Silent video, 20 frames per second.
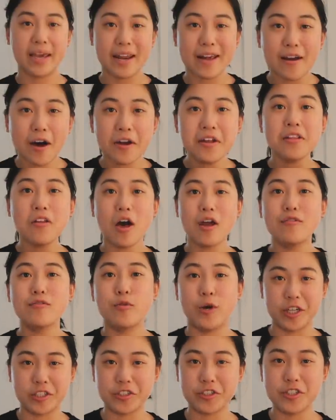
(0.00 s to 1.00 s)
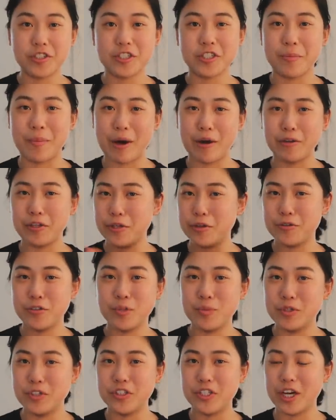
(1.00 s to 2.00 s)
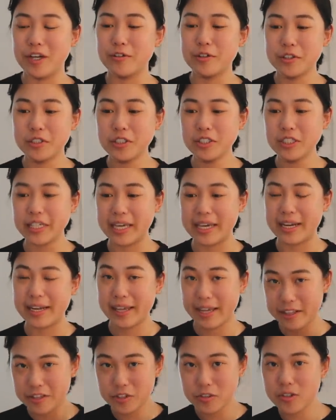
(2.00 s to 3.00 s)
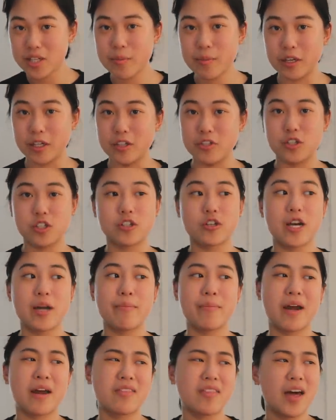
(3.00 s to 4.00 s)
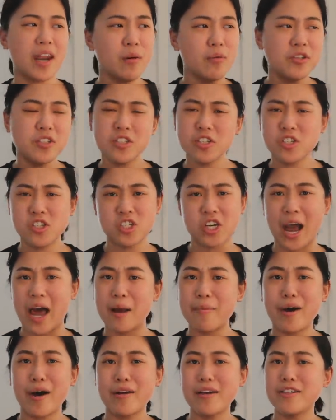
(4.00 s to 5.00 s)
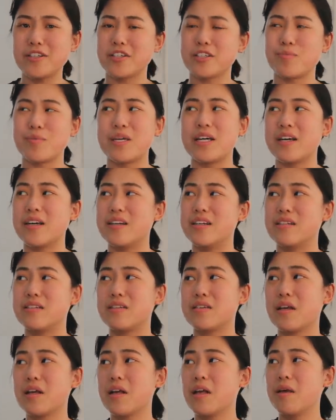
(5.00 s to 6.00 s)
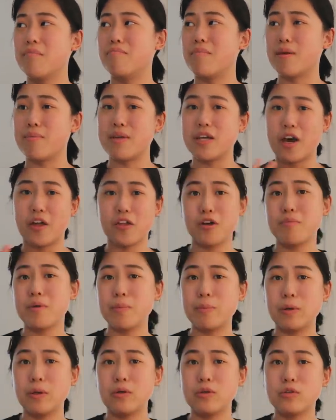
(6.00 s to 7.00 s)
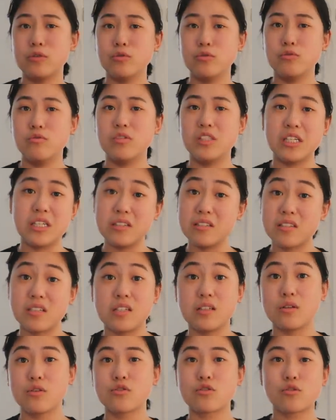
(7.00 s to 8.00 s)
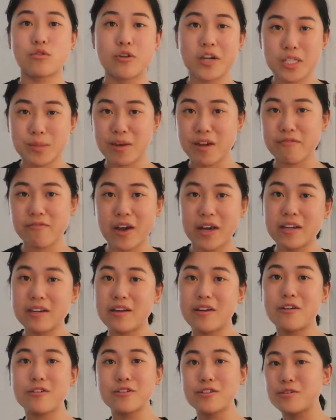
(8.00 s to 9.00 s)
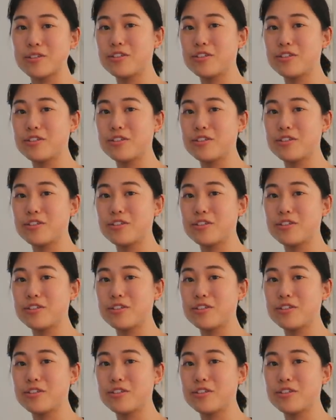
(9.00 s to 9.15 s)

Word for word: and I got a lot of questions about YouTube in general and I answered them on Instagram, but I thought I would just chat about it just because maybe other people who didn't see those stories might find it also